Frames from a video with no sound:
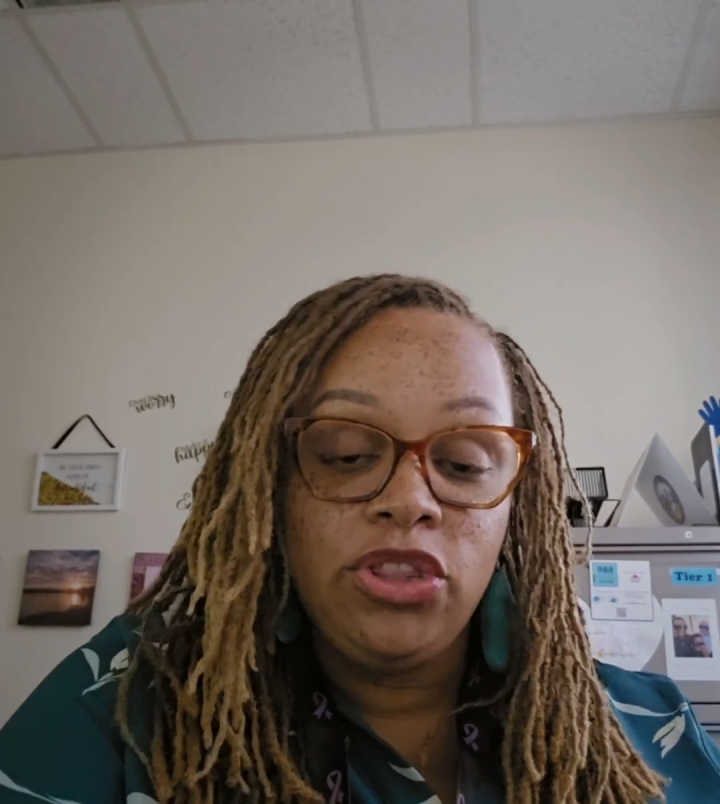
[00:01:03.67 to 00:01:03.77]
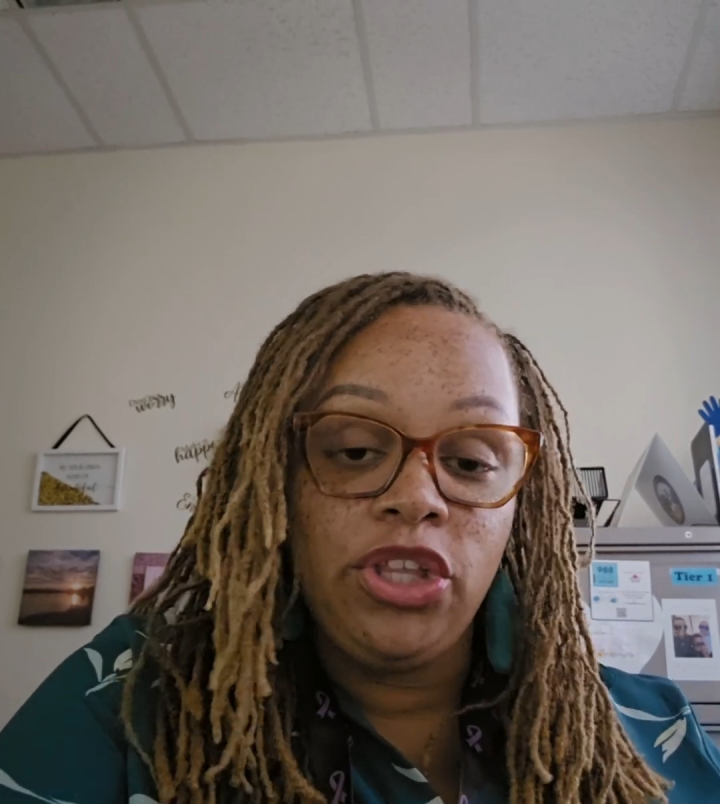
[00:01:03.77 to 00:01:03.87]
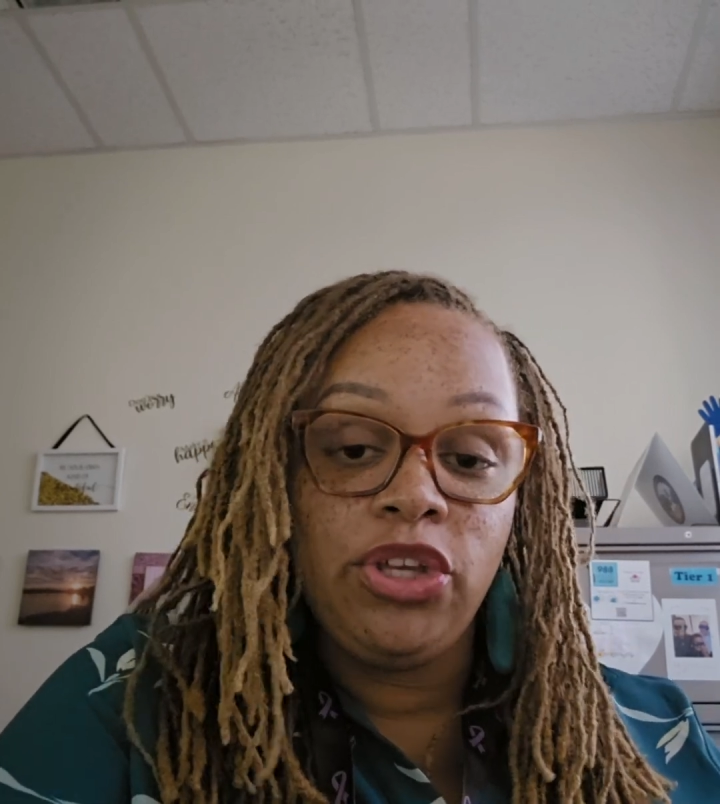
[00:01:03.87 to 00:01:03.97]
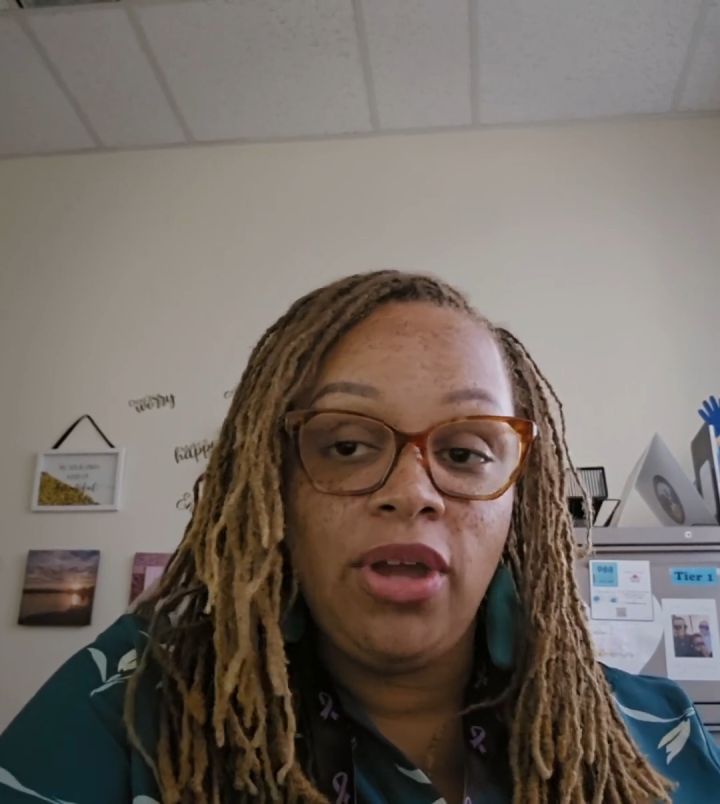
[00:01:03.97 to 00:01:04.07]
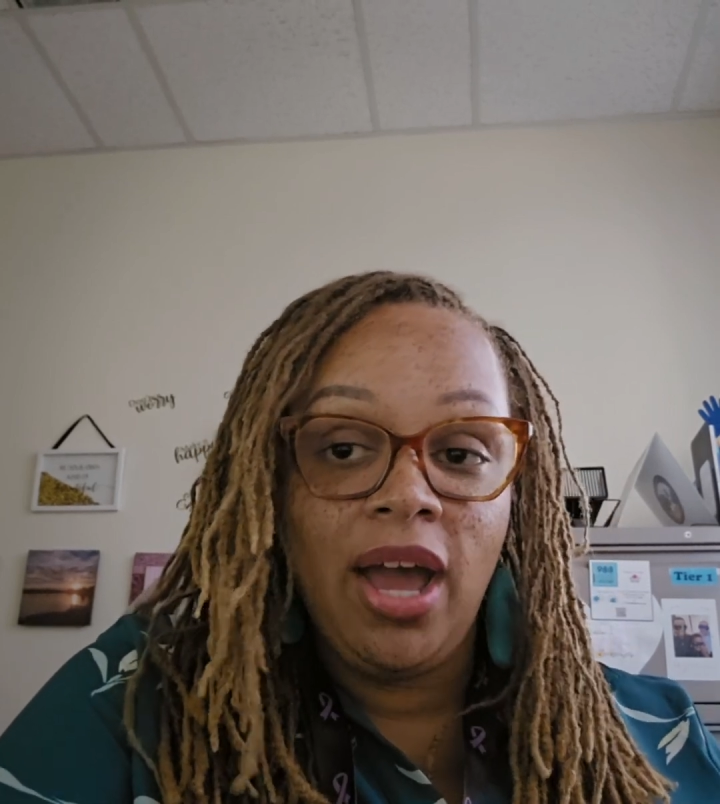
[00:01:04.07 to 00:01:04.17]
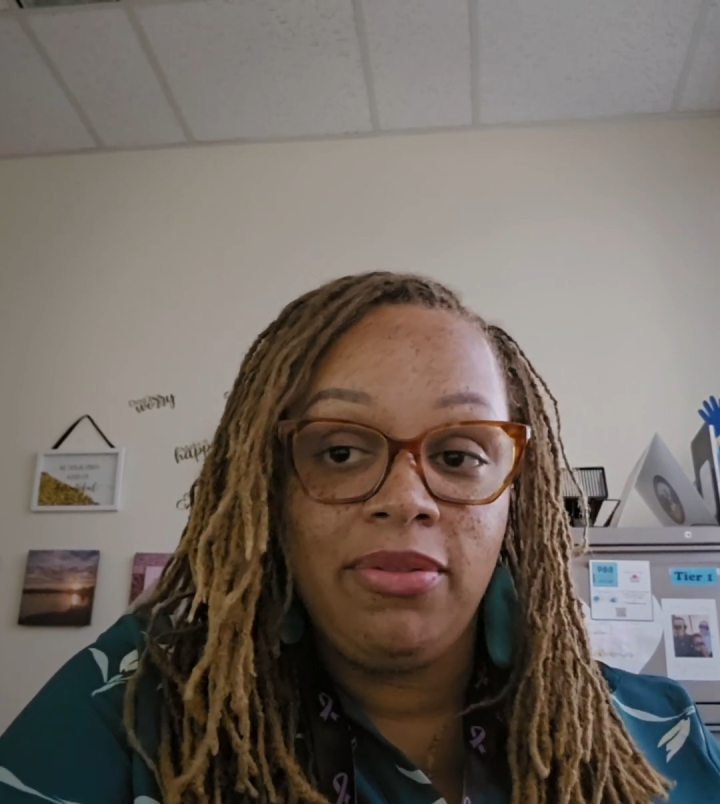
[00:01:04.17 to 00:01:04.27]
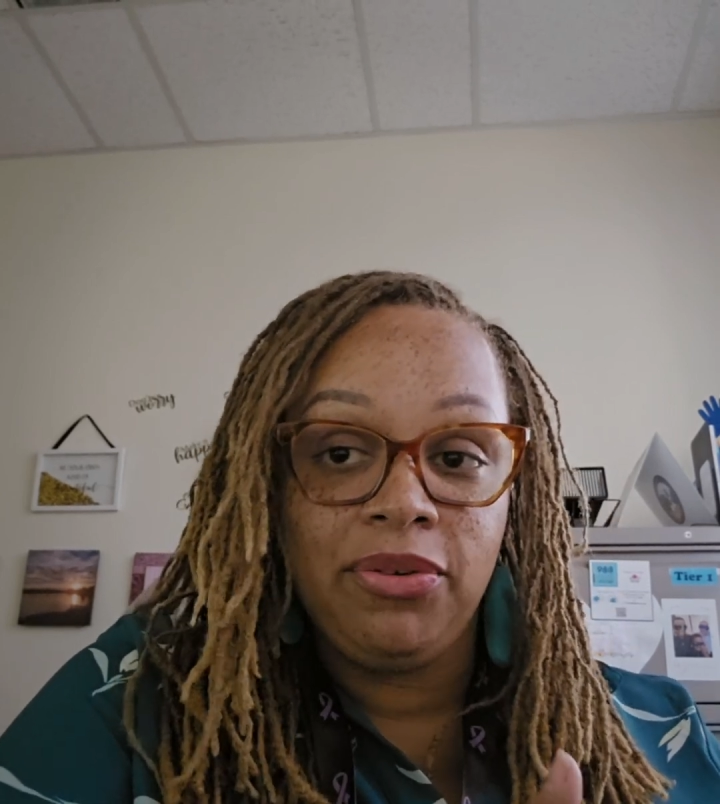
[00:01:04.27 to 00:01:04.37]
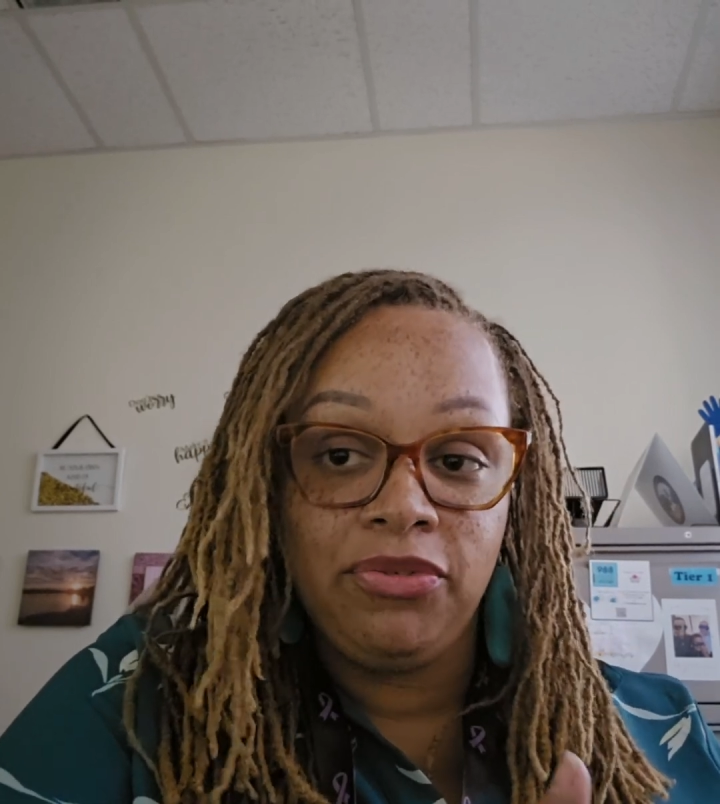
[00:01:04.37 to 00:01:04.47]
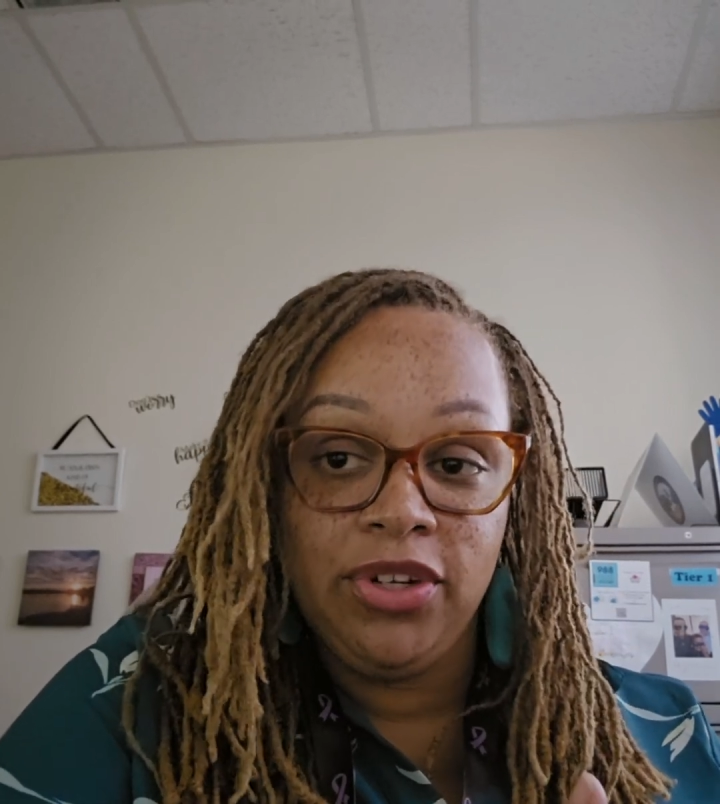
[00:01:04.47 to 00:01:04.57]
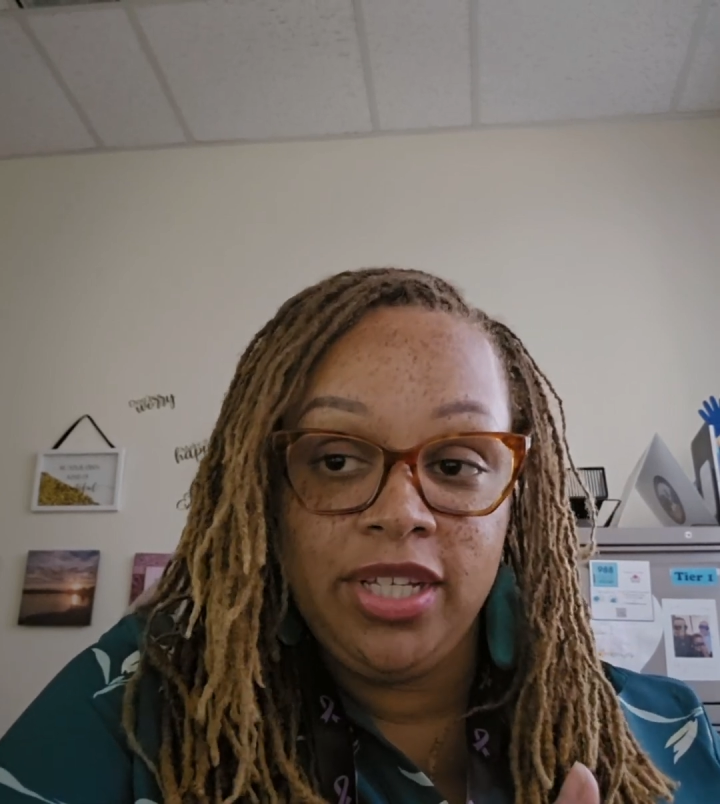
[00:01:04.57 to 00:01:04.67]
Then you have the
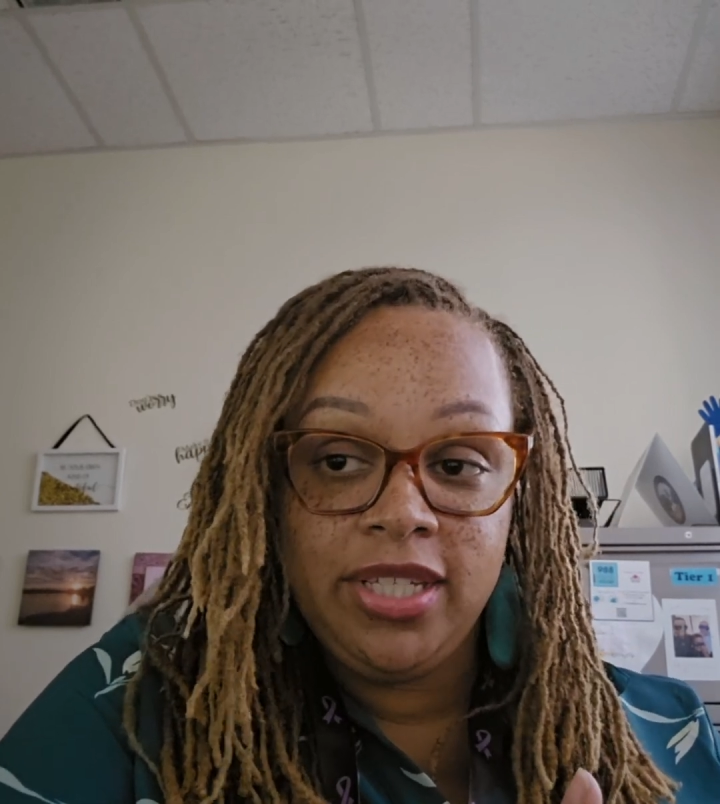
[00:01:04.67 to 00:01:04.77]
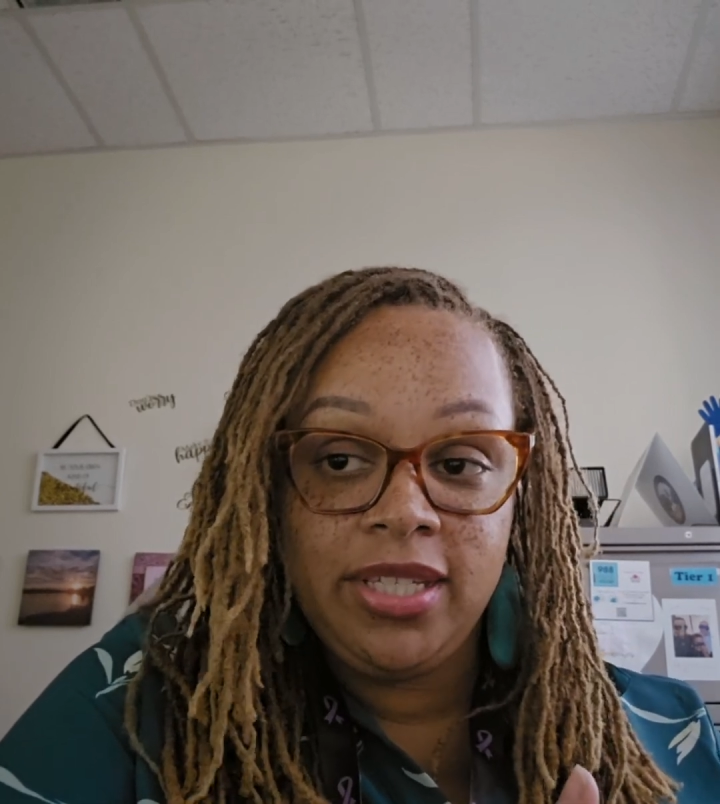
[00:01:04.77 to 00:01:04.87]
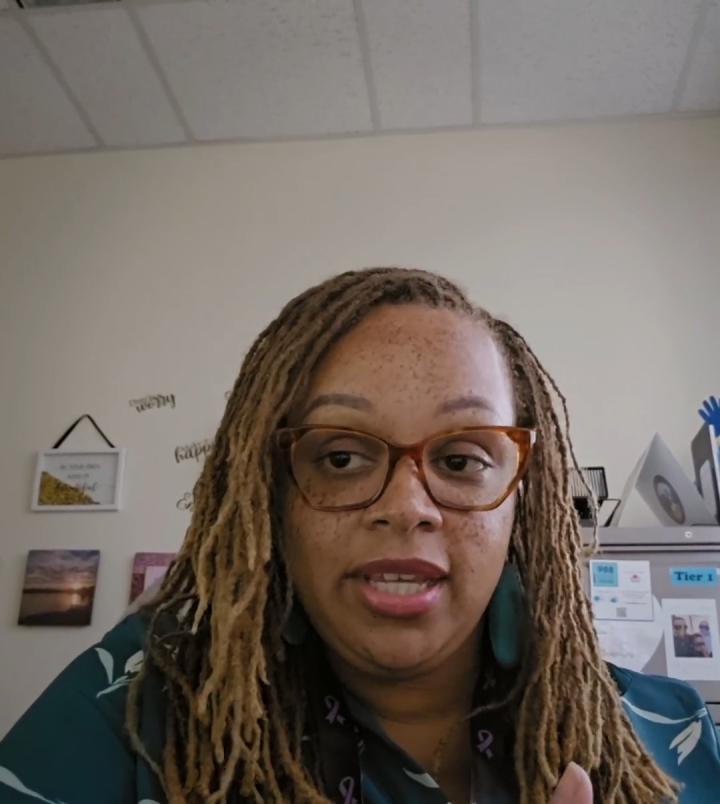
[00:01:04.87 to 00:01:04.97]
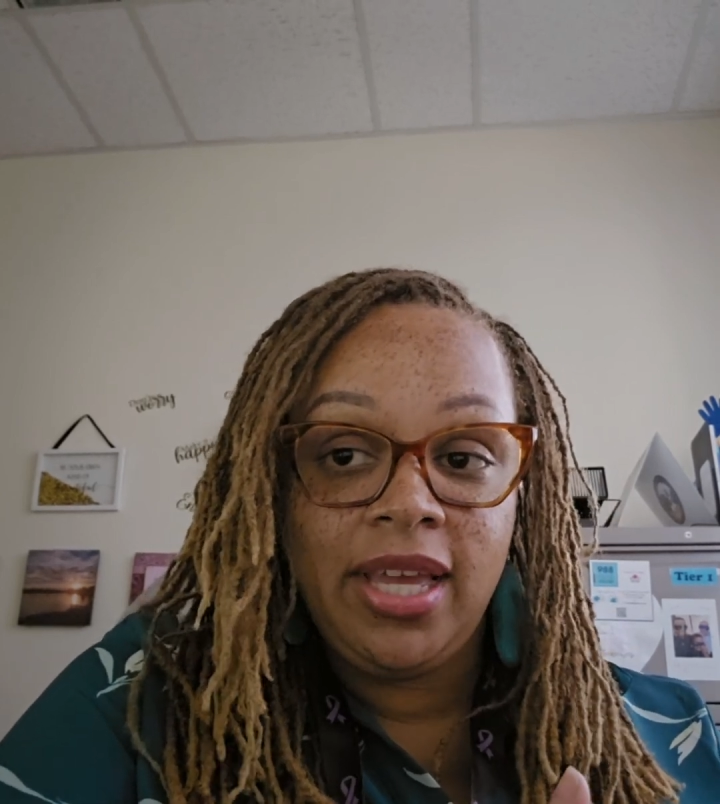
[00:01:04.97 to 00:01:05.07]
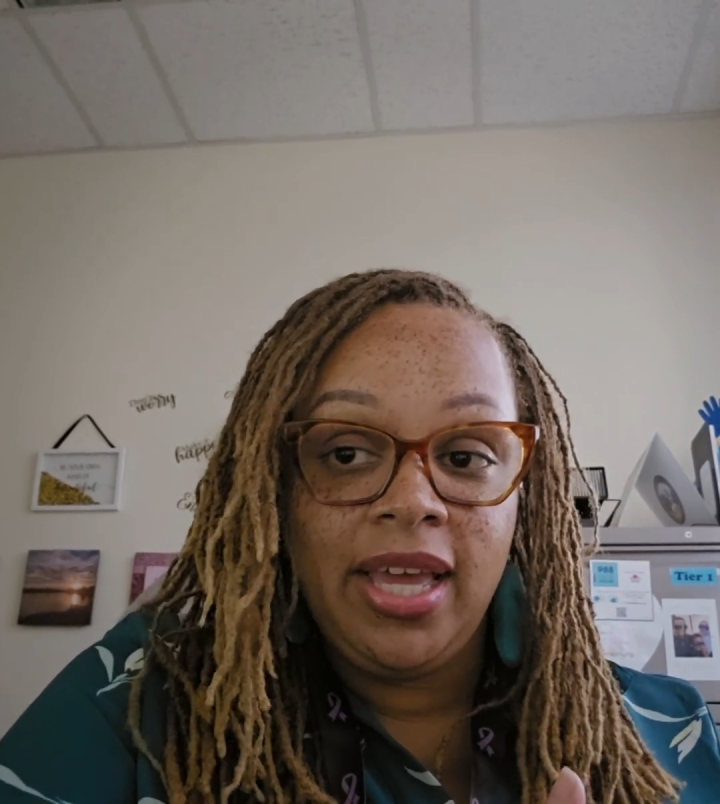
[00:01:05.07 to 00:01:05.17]
risk,